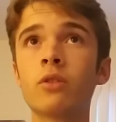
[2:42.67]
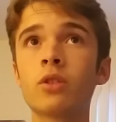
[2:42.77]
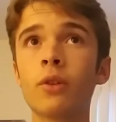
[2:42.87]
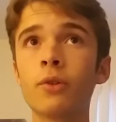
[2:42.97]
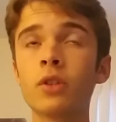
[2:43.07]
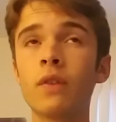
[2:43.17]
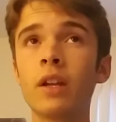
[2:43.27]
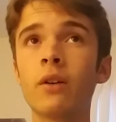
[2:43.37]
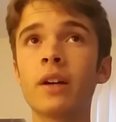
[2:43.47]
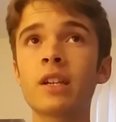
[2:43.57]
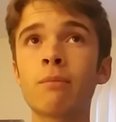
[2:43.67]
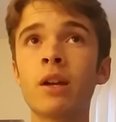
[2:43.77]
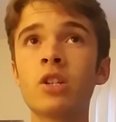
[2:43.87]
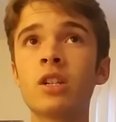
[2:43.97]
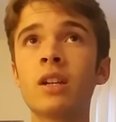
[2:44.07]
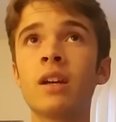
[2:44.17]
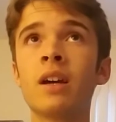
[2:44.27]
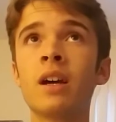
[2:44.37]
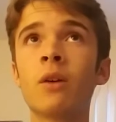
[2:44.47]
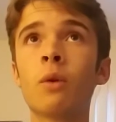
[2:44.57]
So there was a video, as I mentioned,
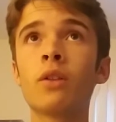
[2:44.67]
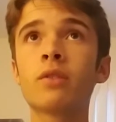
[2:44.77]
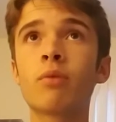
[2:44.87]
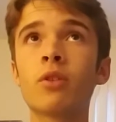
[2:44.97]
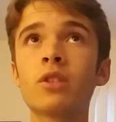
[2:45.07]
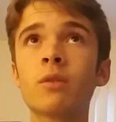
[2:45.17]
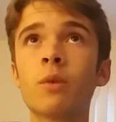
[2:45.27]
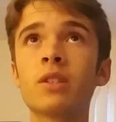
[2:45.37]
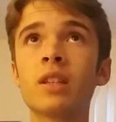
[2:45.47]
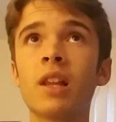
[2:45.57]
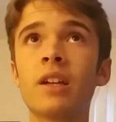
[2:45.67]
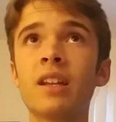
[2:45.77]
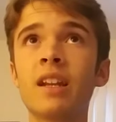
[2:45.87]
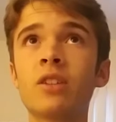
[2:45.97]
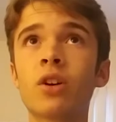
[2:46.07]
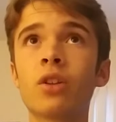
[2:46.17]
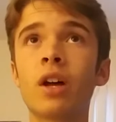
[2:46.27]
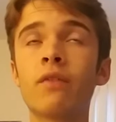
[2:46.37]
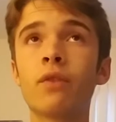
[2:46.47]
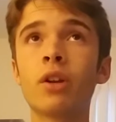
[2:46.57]
where this person was in London and he took a
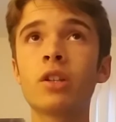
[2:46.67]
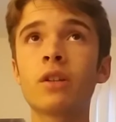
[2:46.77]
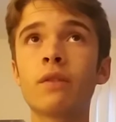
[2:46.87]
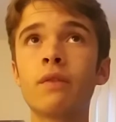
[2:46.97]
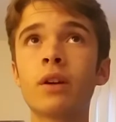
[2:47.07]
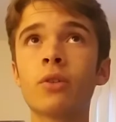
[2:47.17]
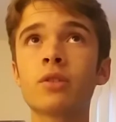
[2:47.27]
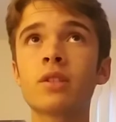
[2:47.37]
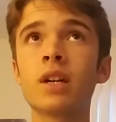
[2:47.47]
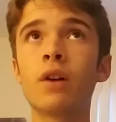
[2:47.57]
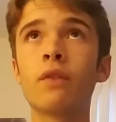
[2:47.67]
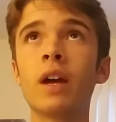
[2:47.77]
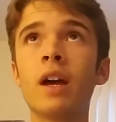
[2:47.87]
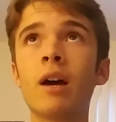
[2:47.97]
lot of footage of the vehicles itself,